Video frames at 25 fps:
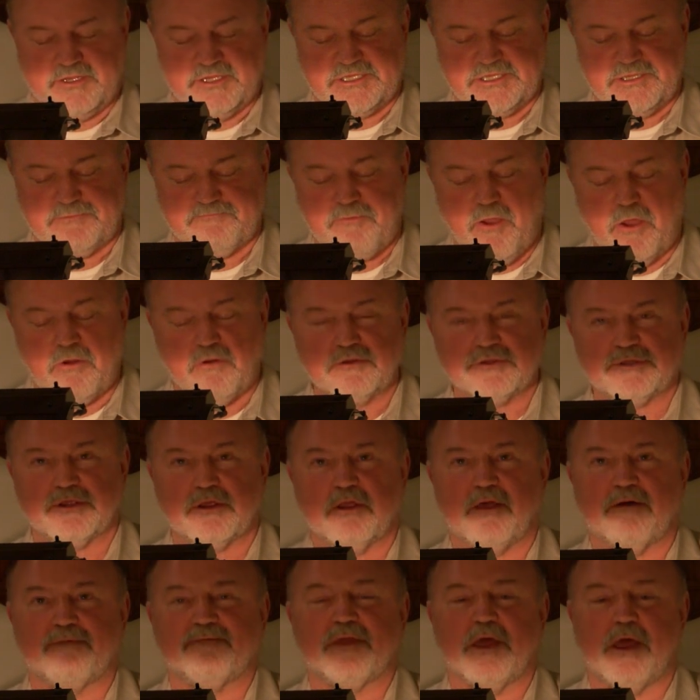
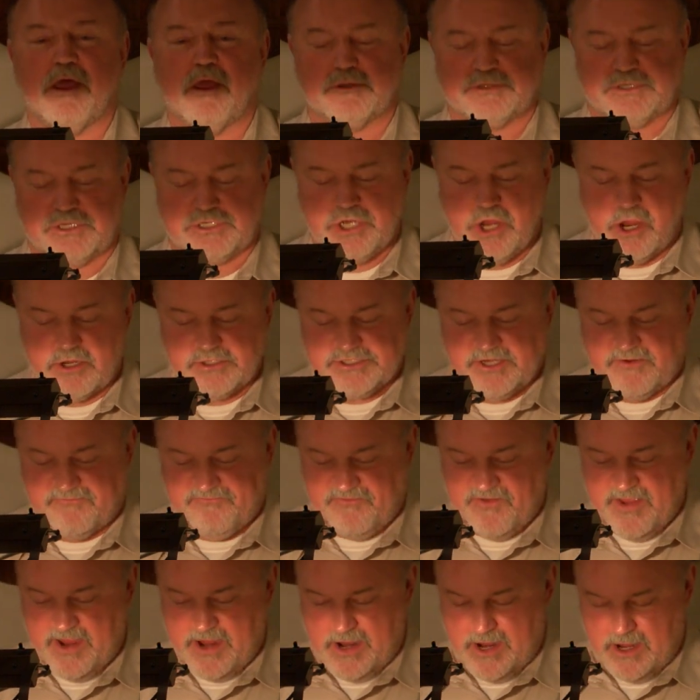disposal of their church
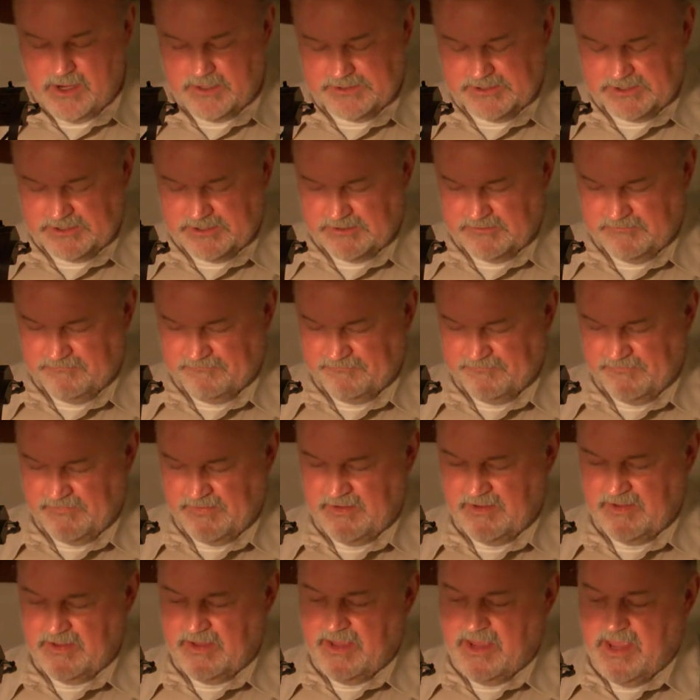affairs
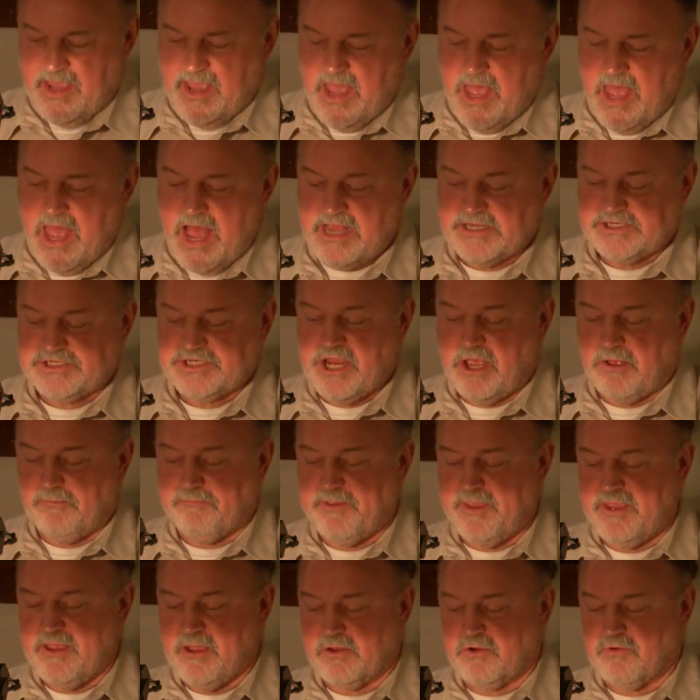as shall
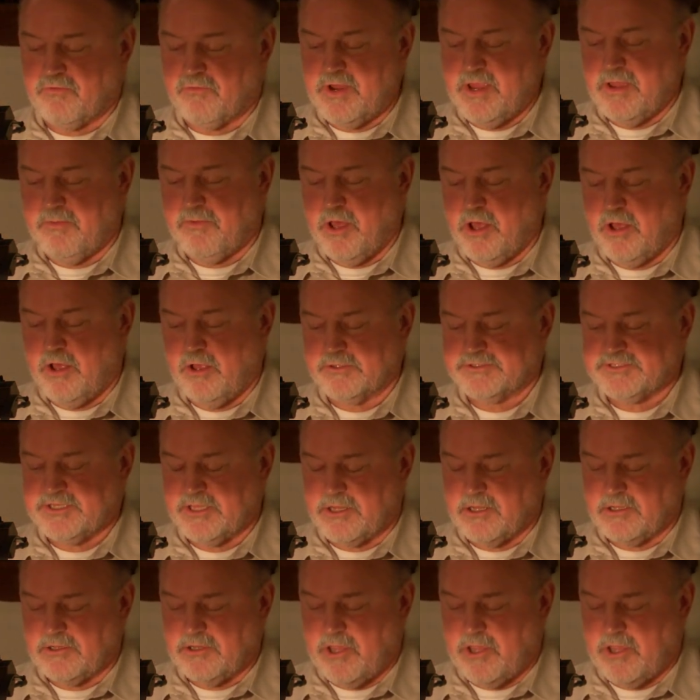be agreeable to the